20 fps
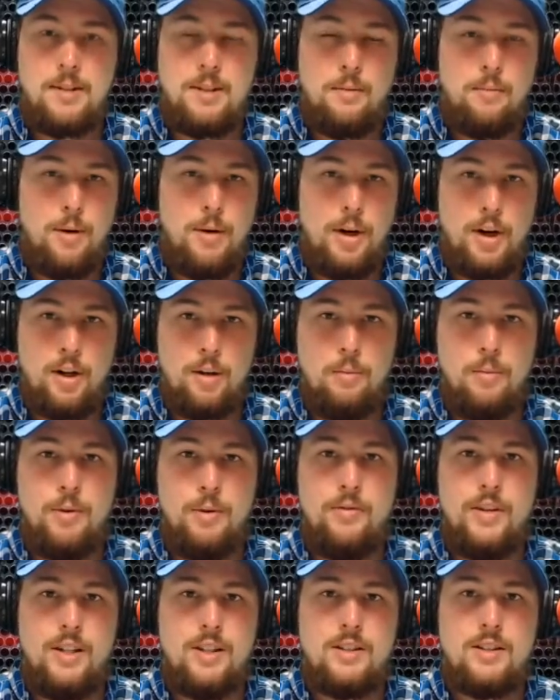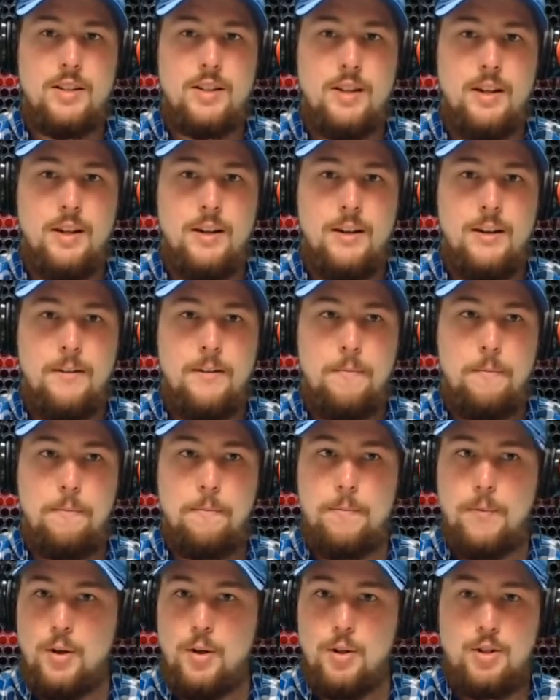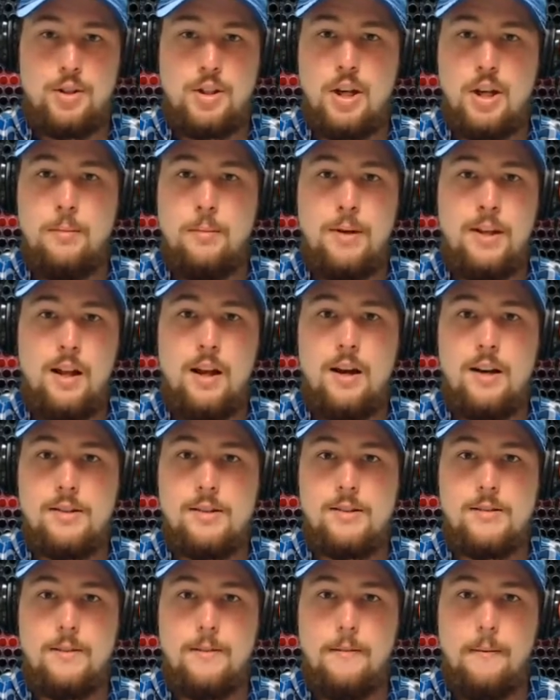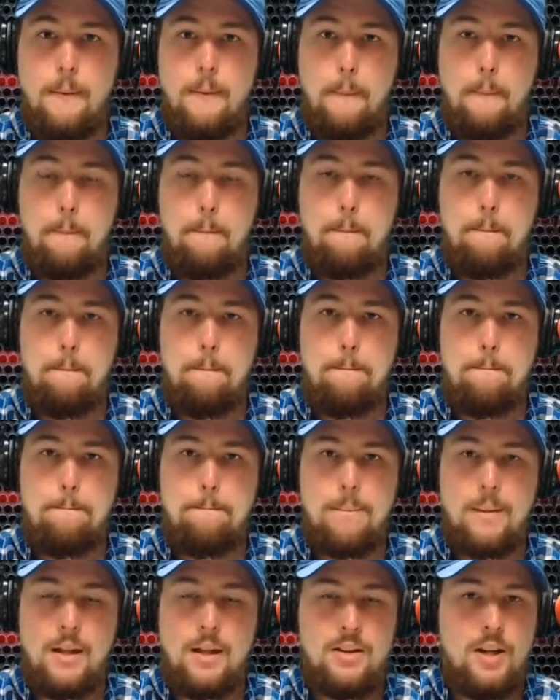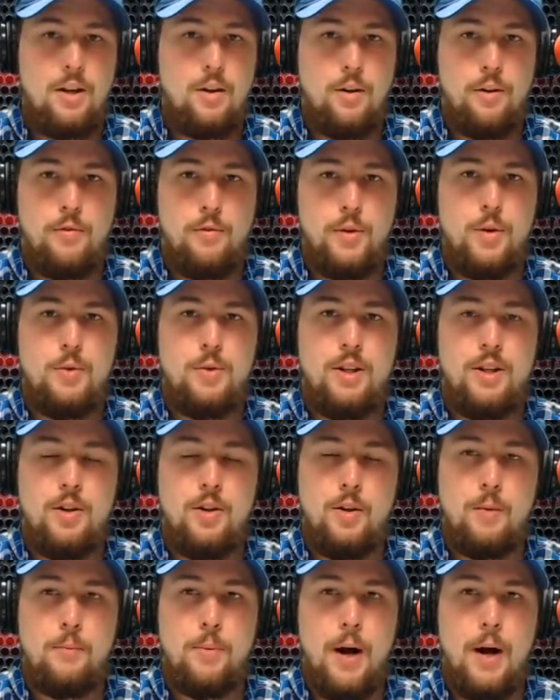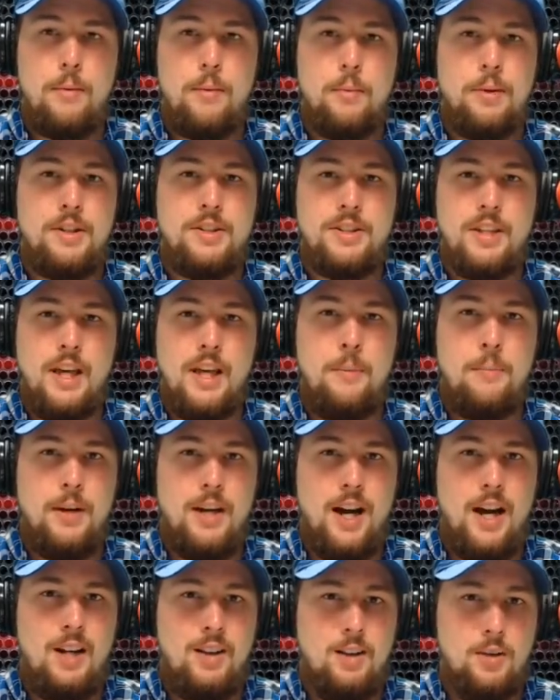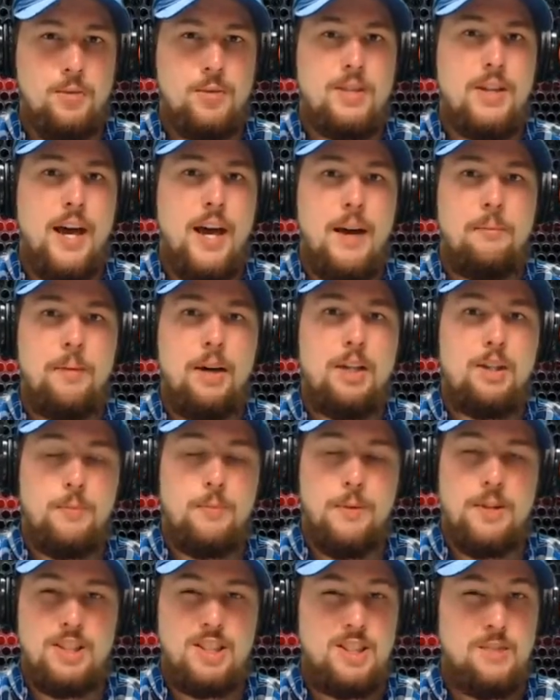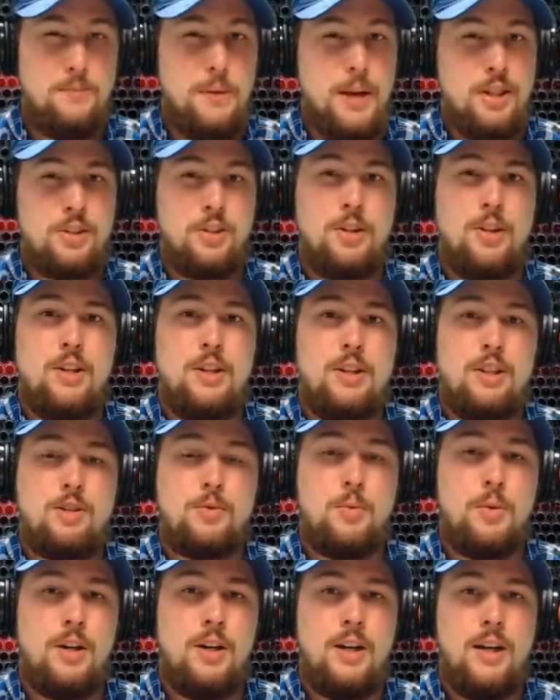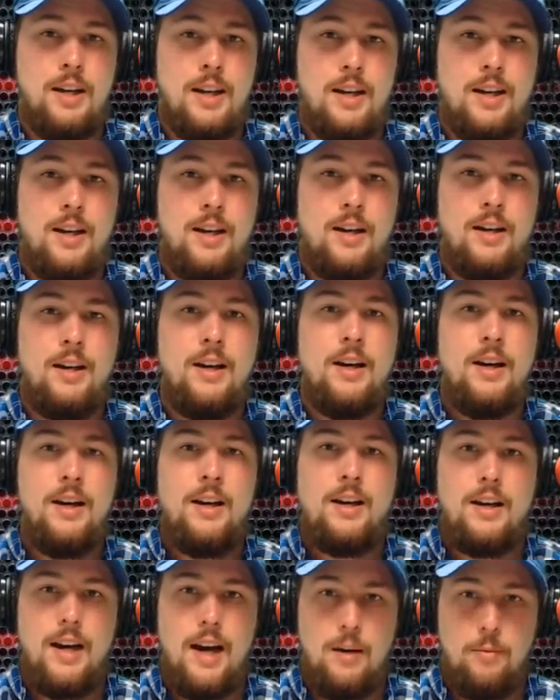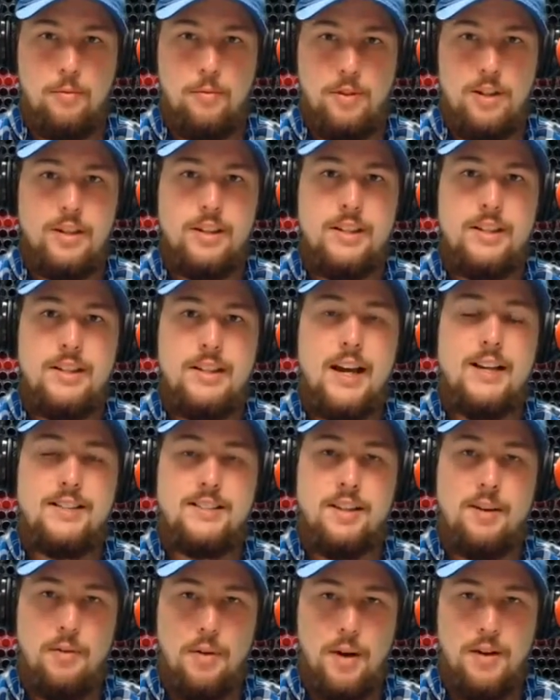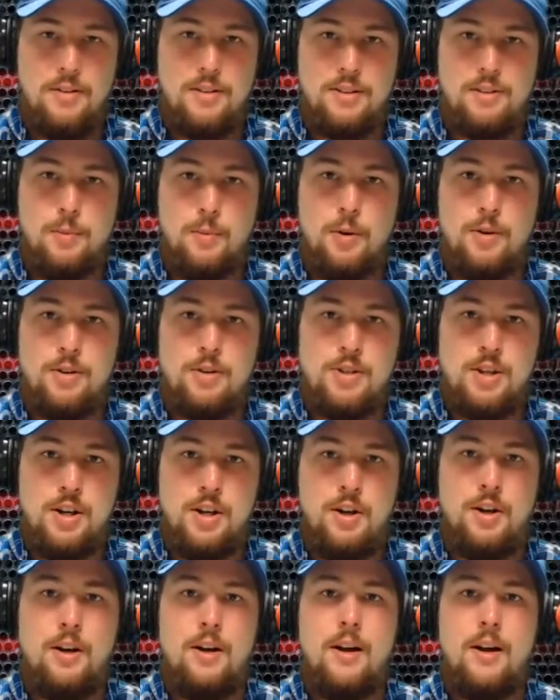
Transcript: America movies, you're just going to be lost. There are a few that you could probably skip and not lose that much, but especially this one. And again, I'm really dancing around the spoilers here,